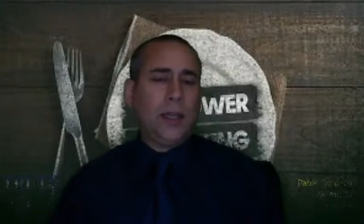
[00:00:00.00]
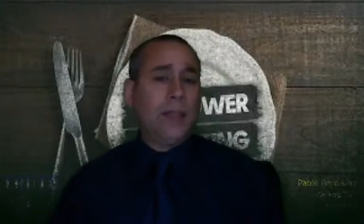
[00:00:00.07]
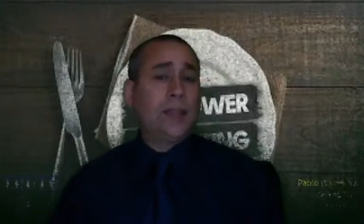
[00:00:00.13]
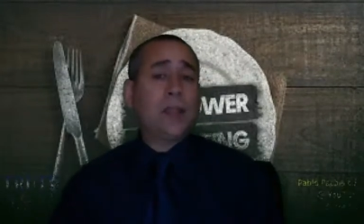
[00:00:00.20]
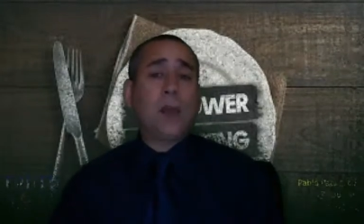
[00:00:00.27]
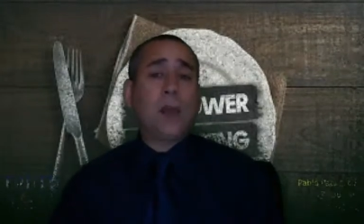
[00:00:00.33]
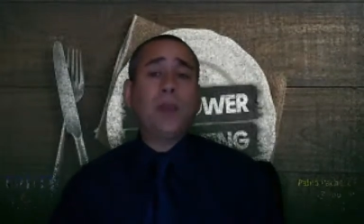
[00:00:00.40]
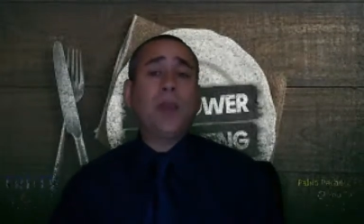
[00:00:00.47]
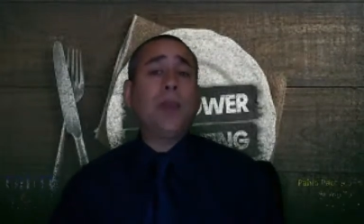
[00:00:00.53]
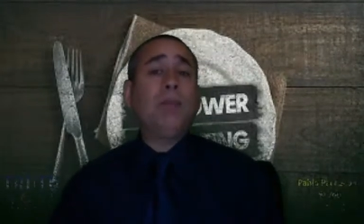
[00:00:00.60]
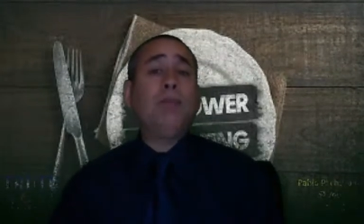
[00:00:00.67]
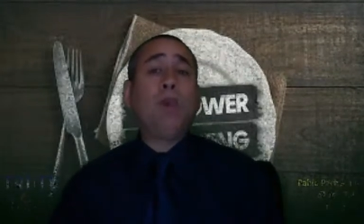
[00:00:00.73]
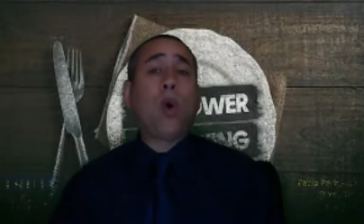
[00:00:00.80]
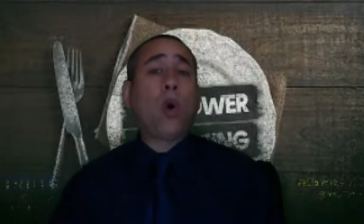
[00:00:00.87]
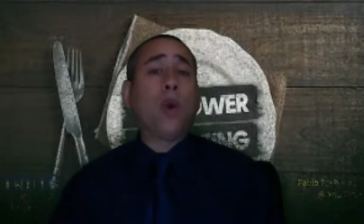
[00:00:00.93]
is something
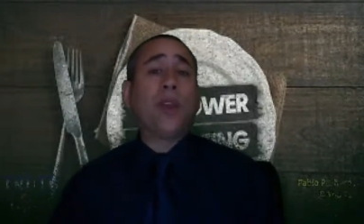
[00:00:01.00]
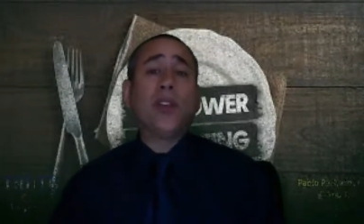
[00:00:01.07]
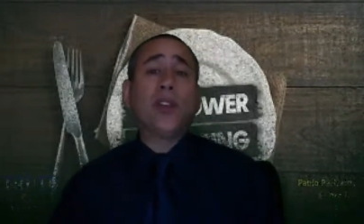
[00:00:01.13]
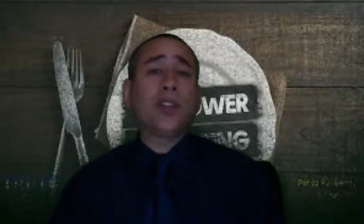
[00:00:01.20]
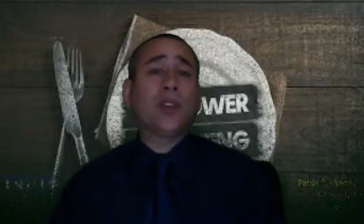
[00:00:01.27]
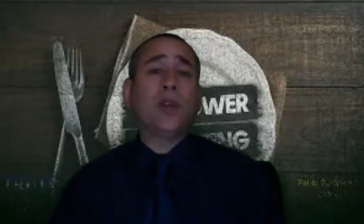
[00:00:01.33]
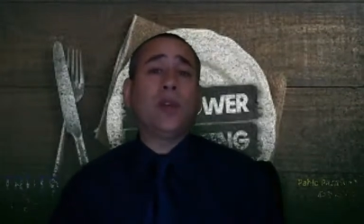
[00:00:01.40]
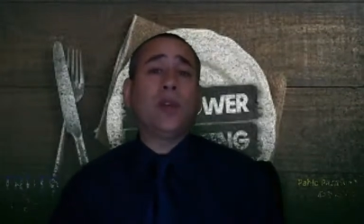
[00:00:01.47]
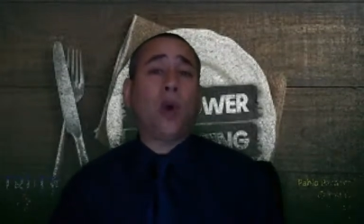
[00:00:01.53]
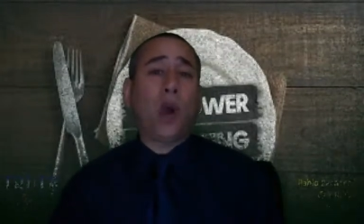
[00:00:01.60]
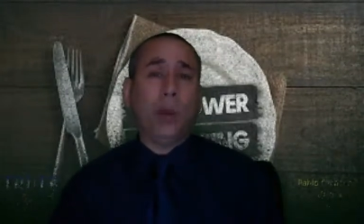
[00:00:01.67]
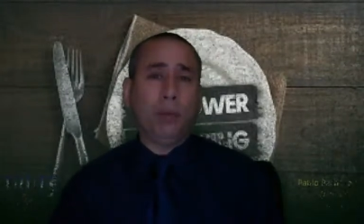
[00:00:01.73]
more than just a farm.